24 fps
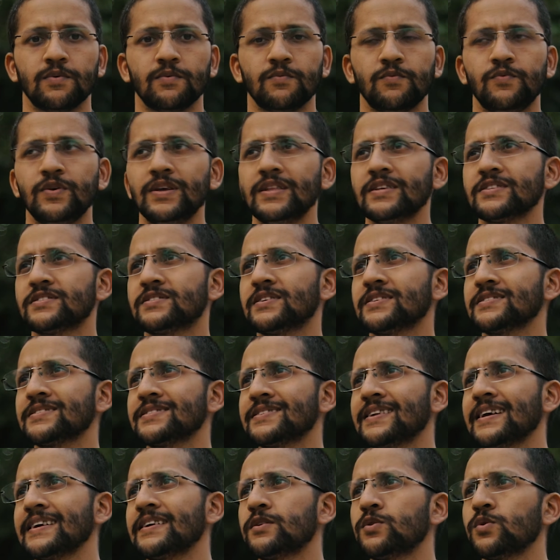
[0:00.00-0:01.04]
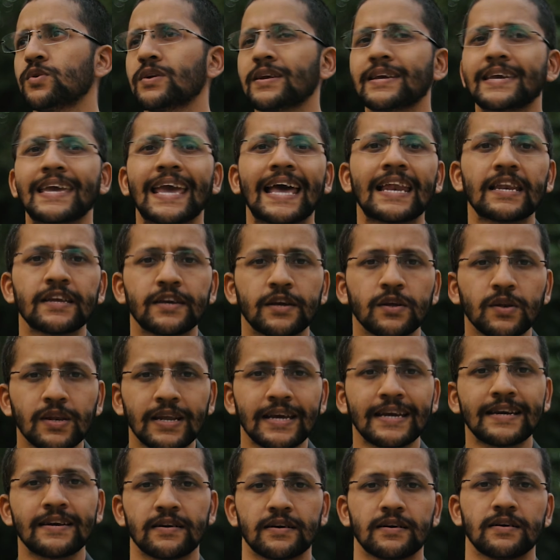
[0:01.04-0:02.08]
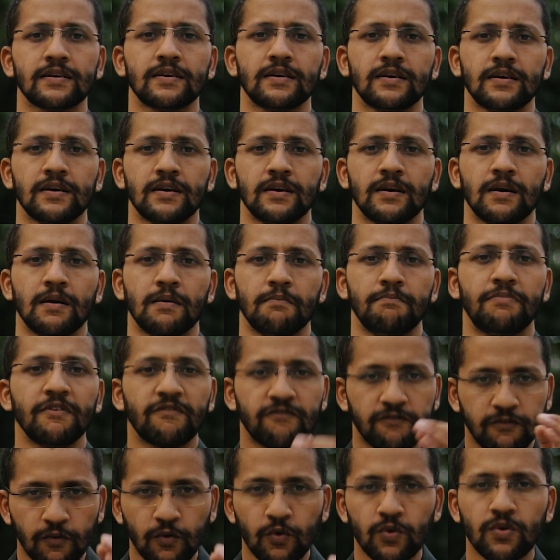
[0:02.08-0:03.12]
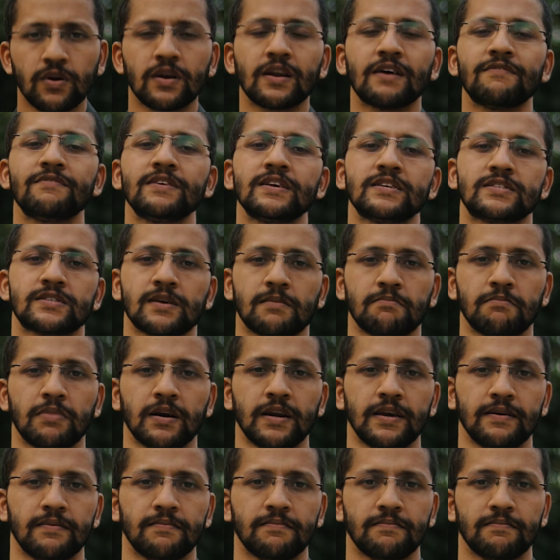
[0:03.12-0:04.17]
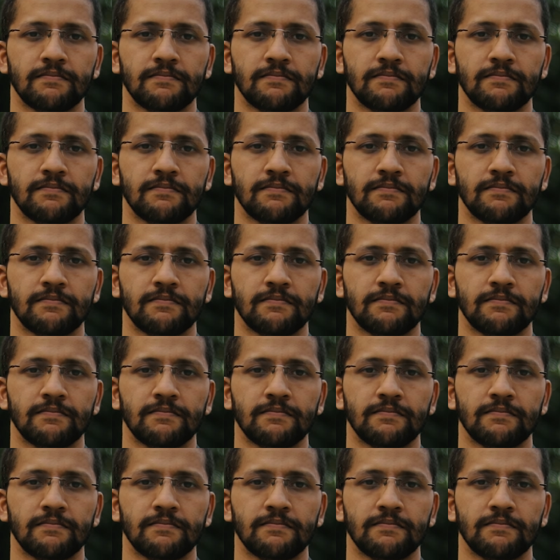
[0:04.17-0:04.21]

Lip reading: Venus doesn't like to calculate before loving somebody.